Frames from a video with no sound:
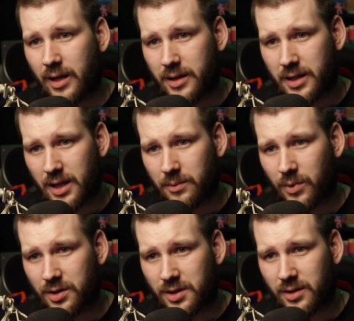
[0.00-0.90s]
The net
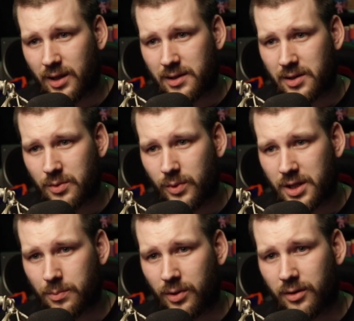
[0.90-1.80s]
mask tells us
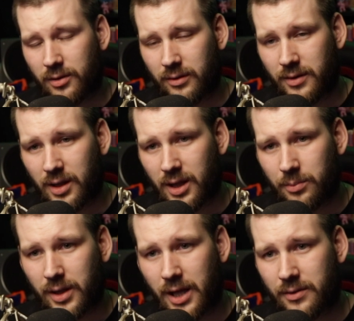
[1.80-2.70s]
which part of the
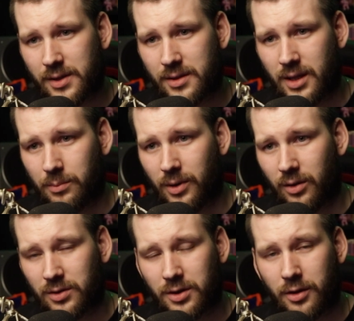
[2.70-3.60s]
IP address that
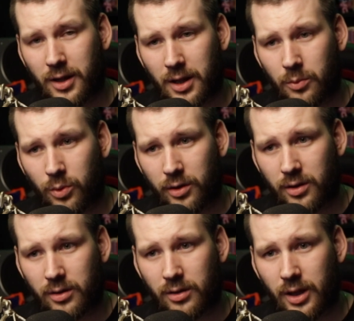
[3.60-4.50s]
belongs to the
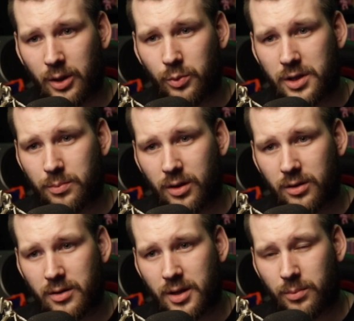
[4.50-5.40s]
network and which part
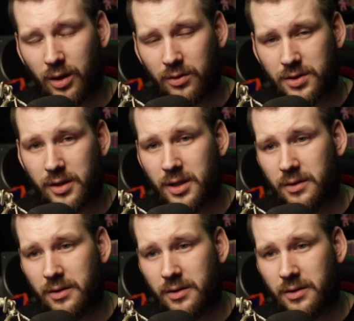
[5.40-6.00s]
that belongs to the